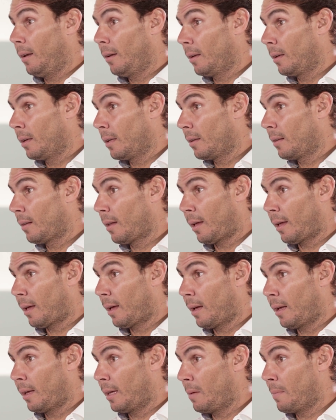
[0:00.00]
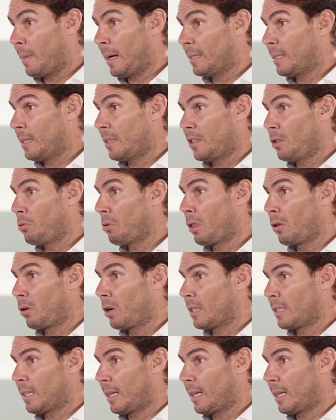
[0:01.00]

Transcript: Well, I think banks serve a